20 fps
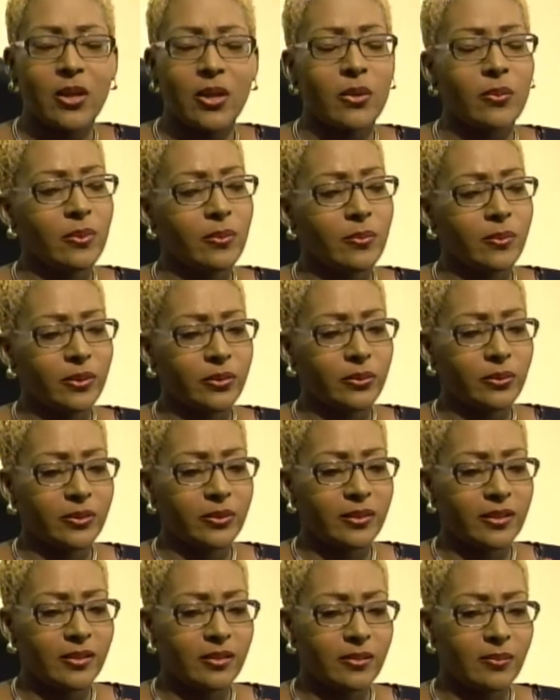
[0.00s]
We would
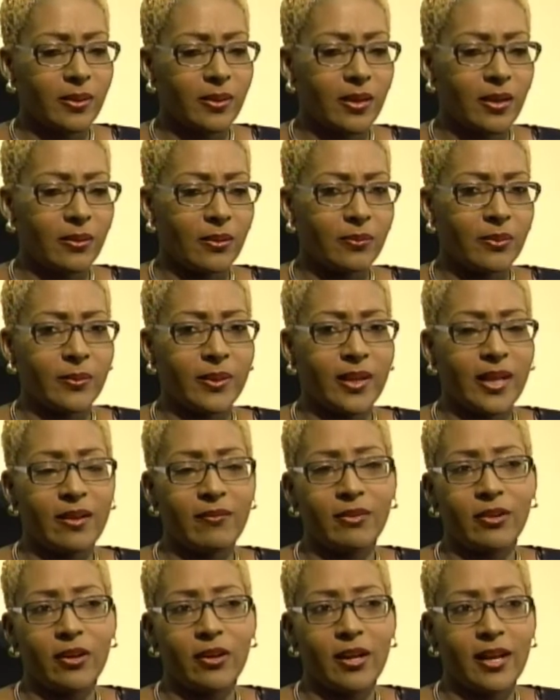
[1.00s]
notice, well, we would have a
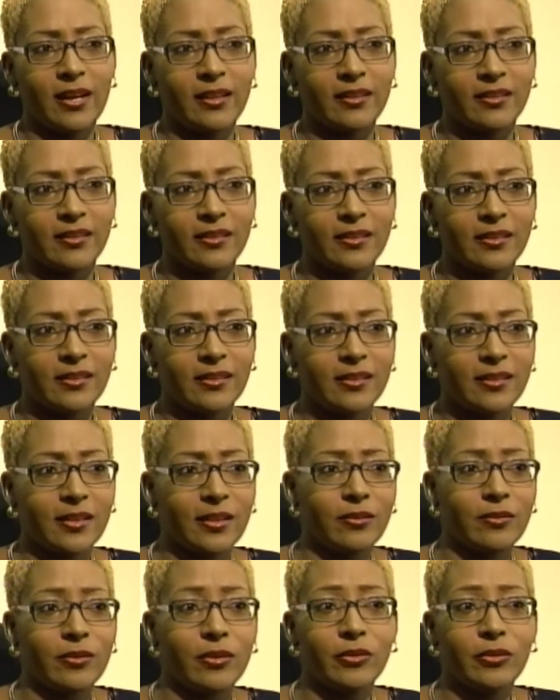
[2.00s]
lot of accidents, say
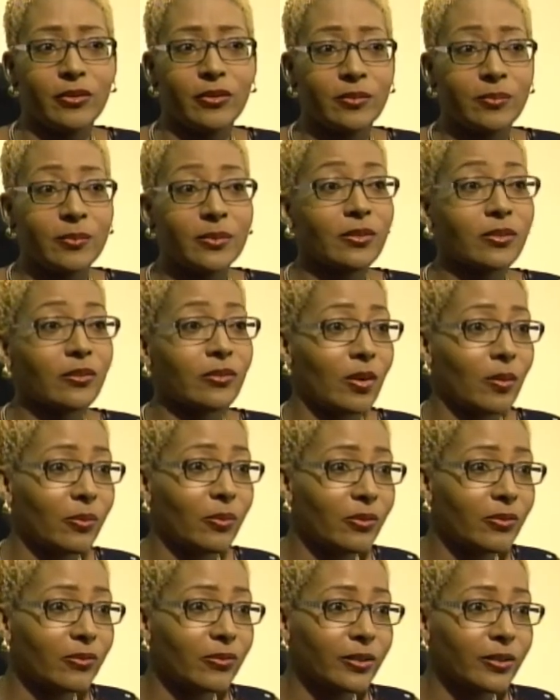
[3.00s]
around Christmas or crop
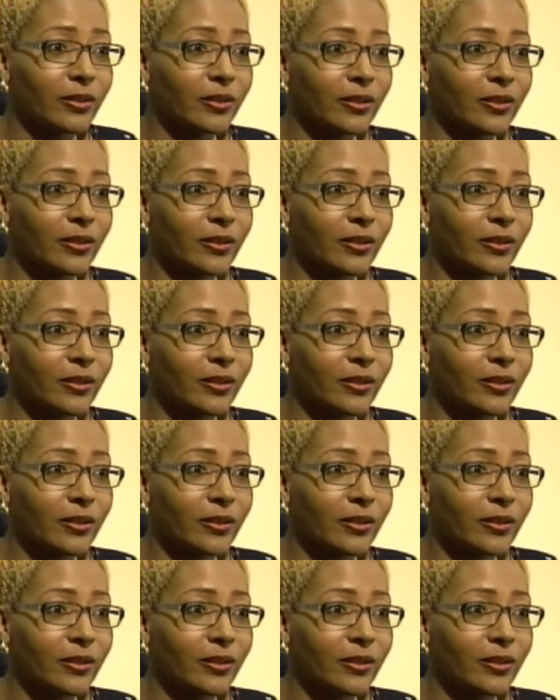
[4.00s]
over,